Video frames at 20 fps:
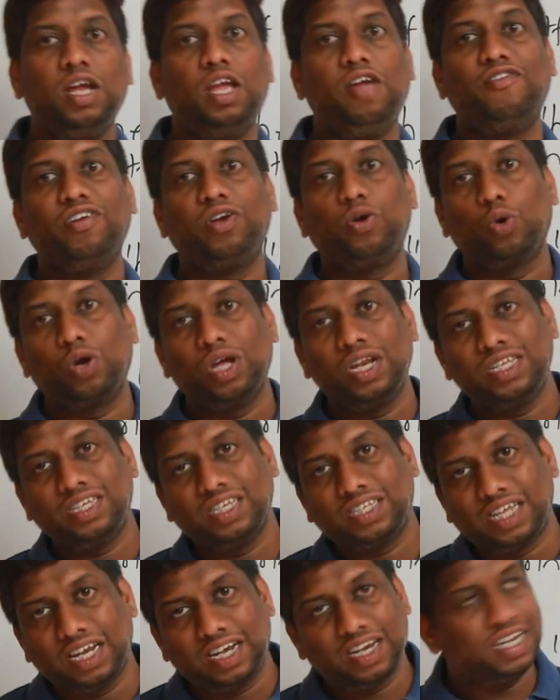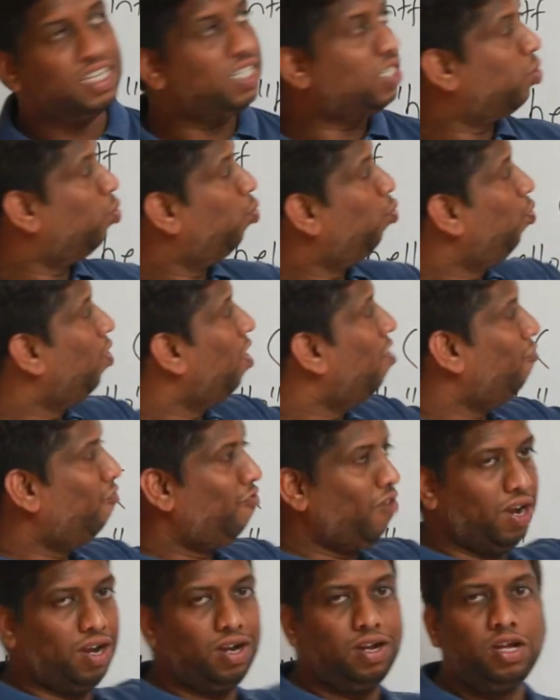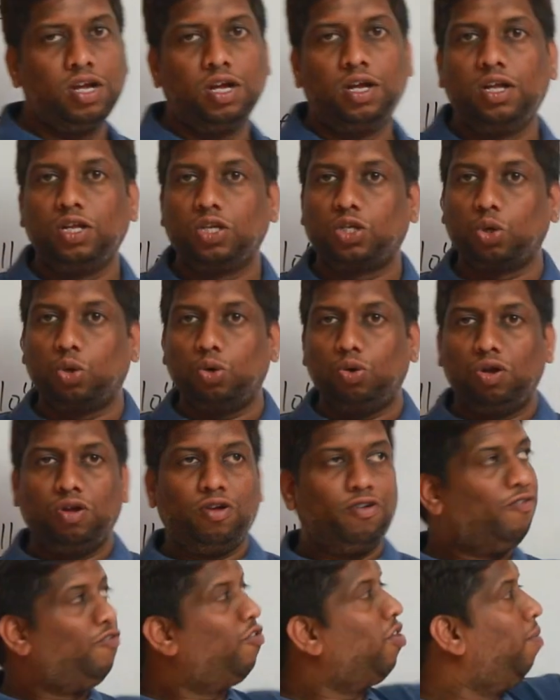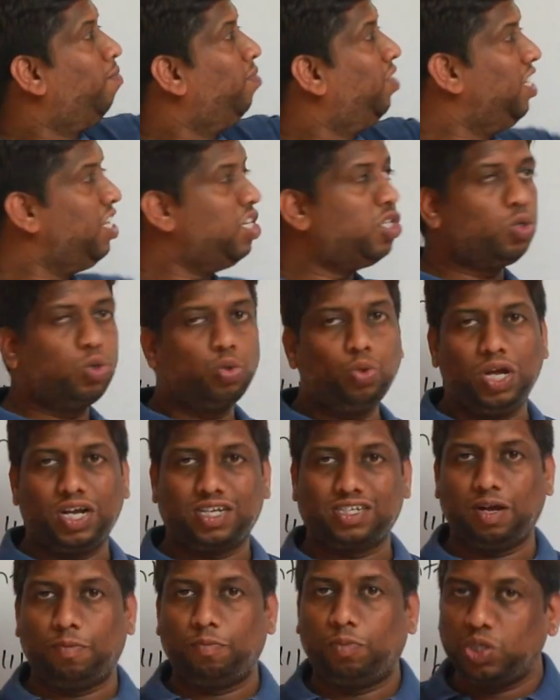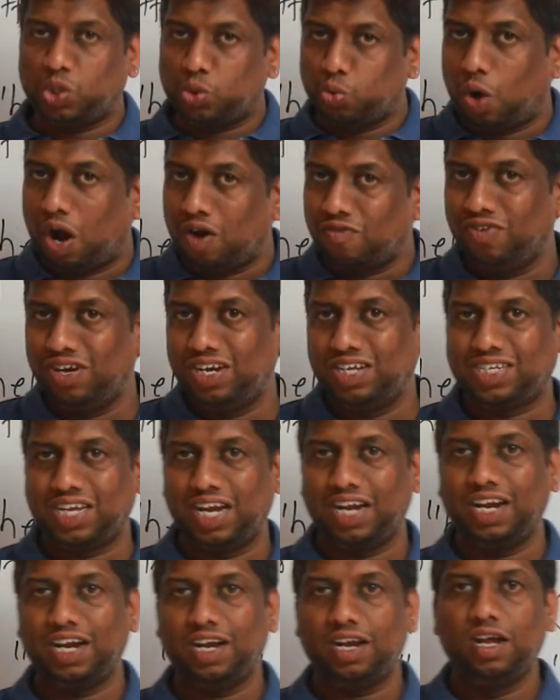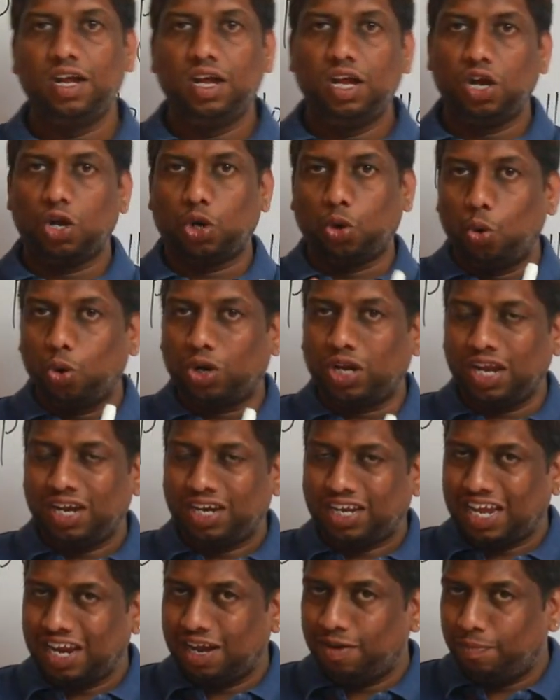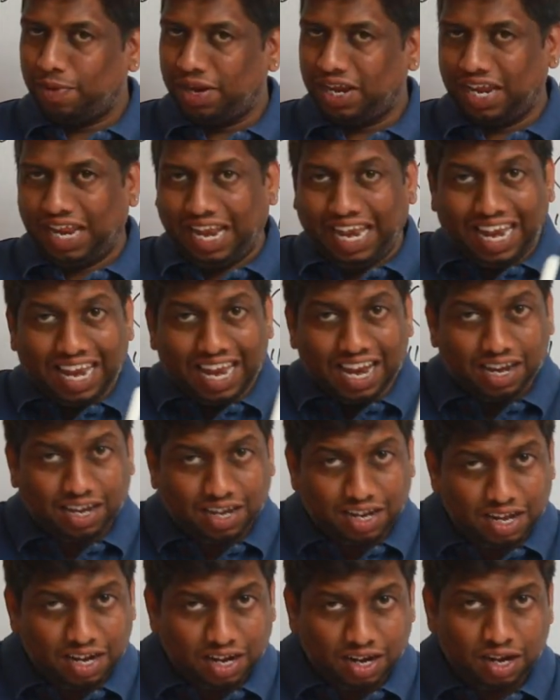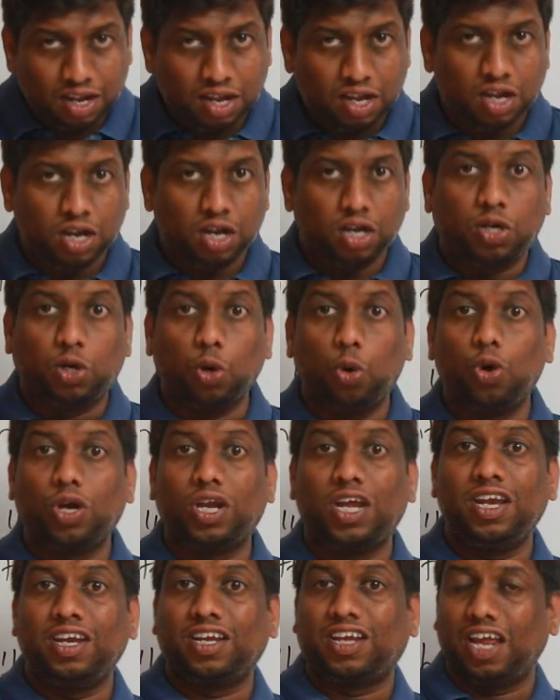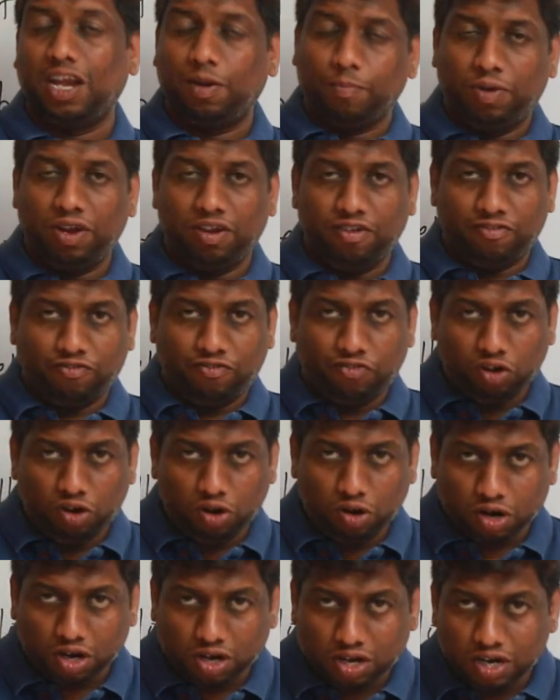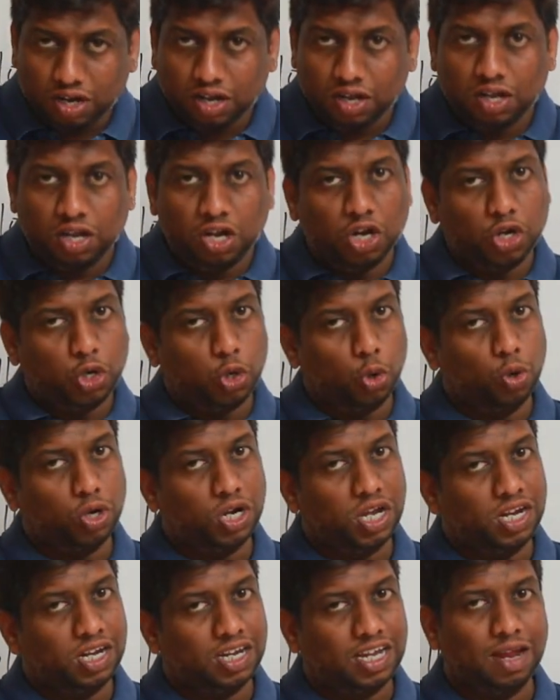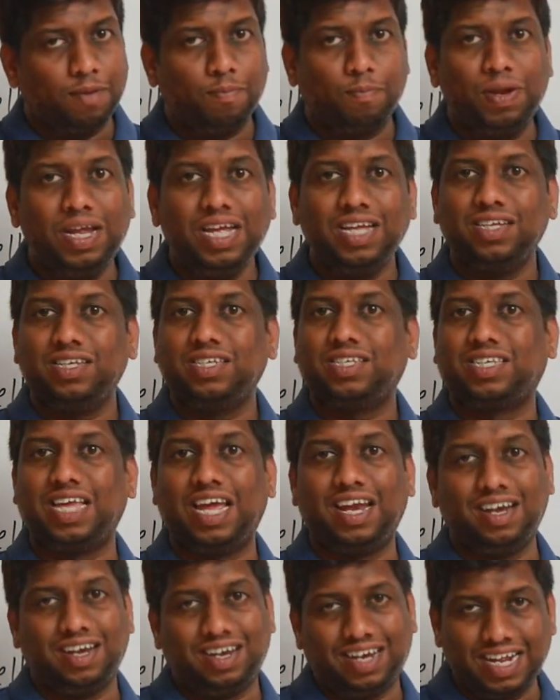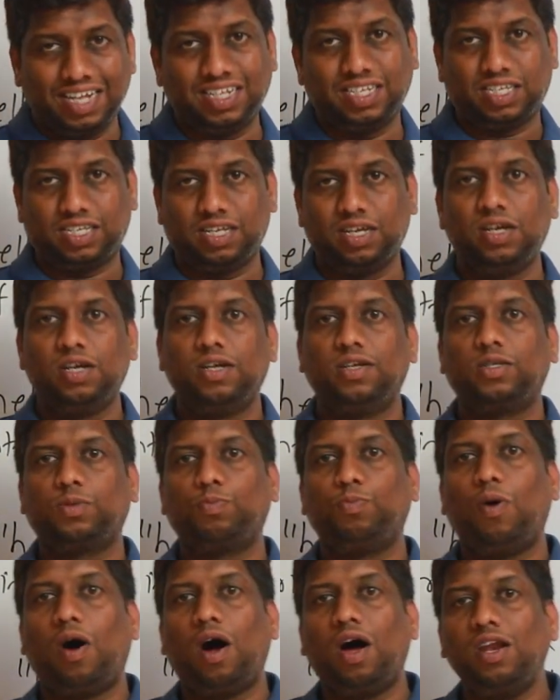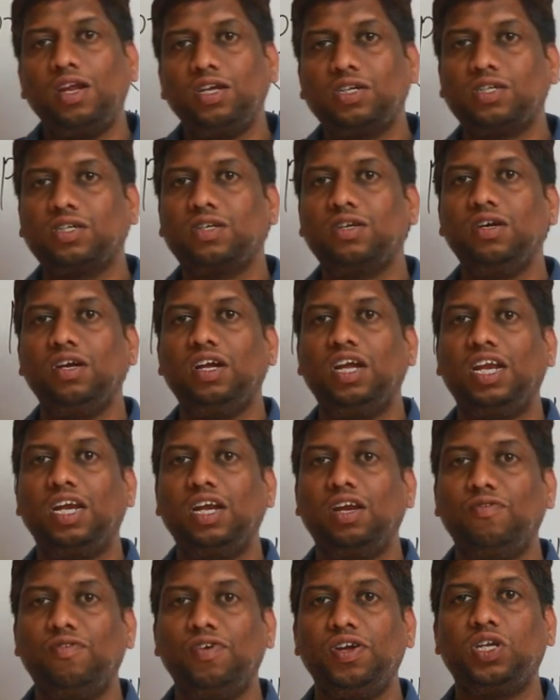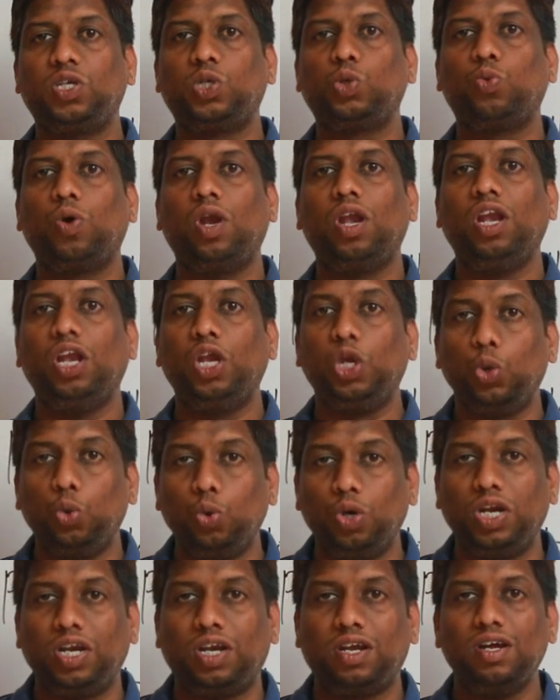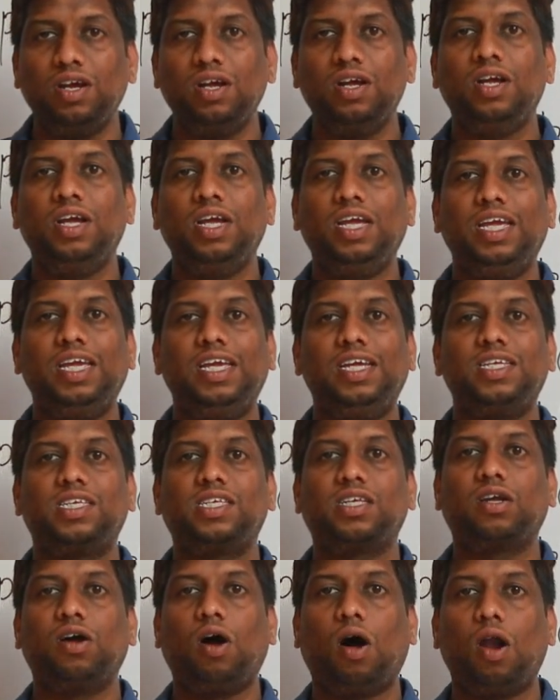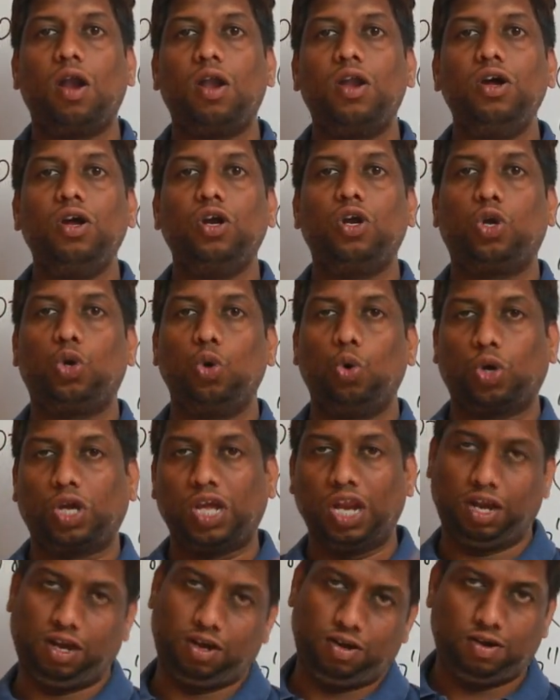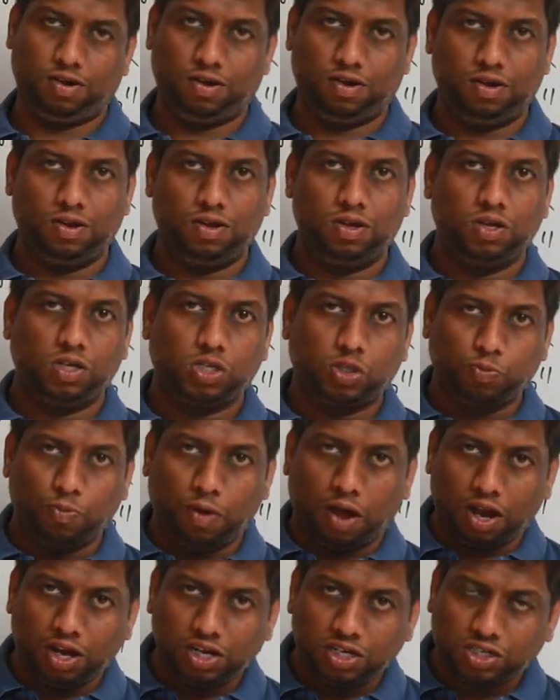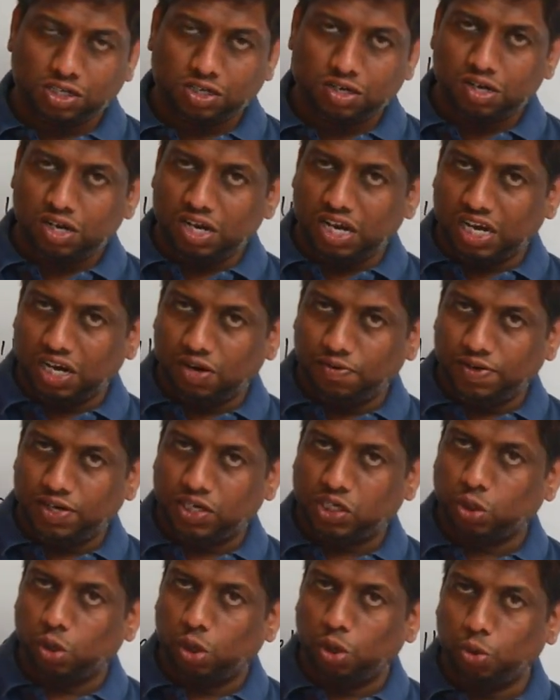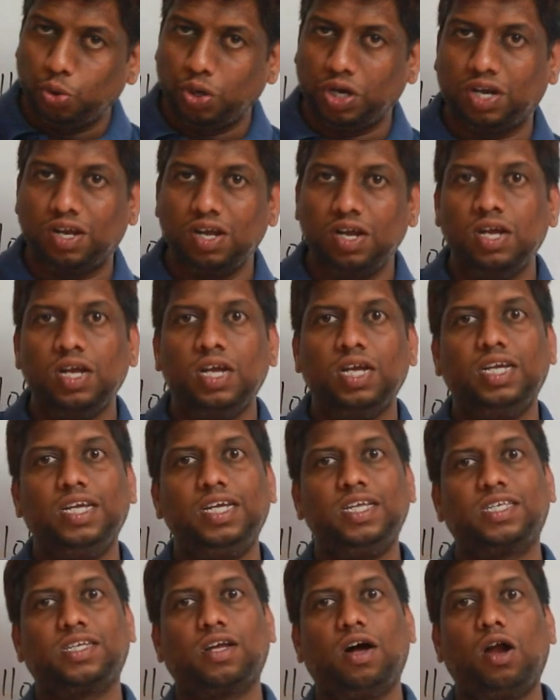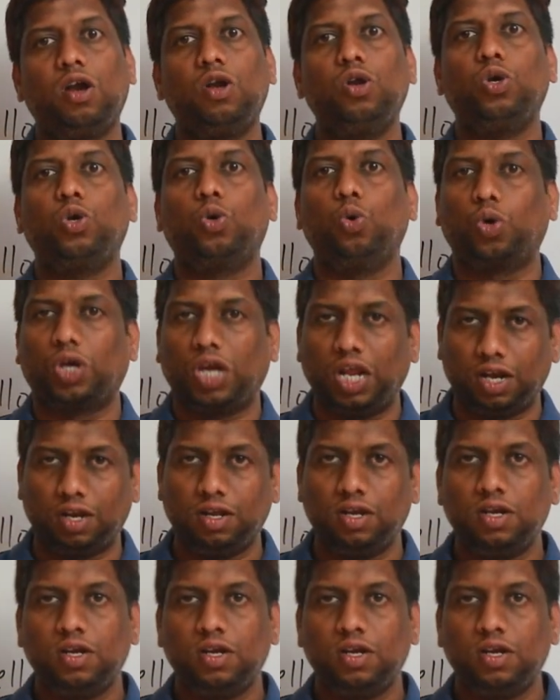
If a token is a sentence, we have 1. So from these 2 examples, what we decided, token can be letter, token can be word, token can be sentence. Smallest individual unit is called token. Smallest individual unit is called token.